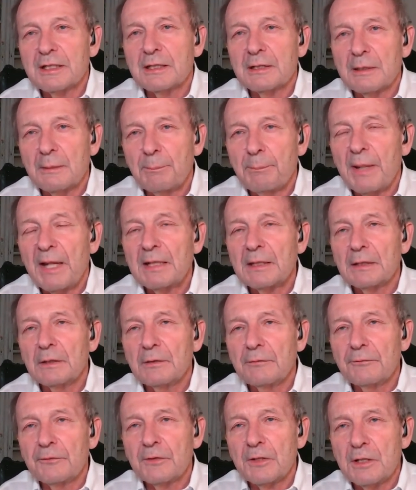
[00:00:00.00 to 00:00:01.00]
and the Battle
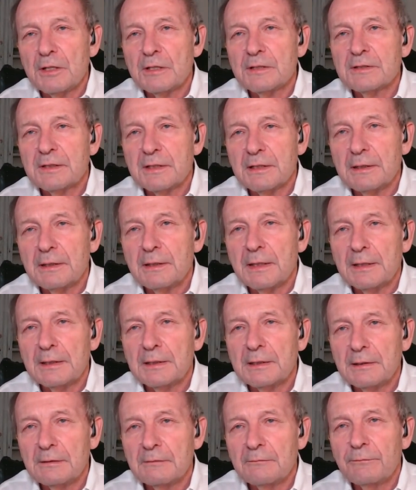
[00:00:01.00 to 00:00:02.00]
of Kursk in
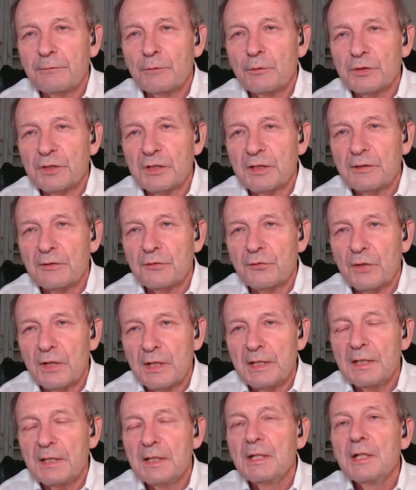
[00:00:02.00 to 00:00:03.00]

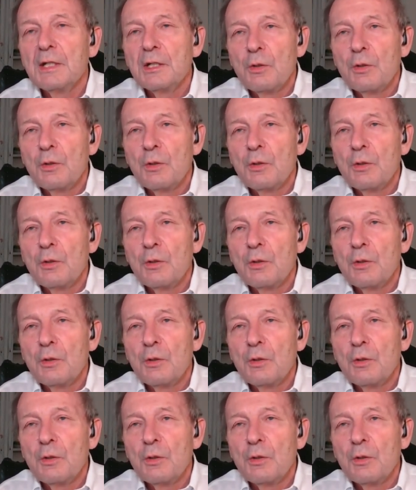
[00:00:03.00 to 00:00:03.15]
1943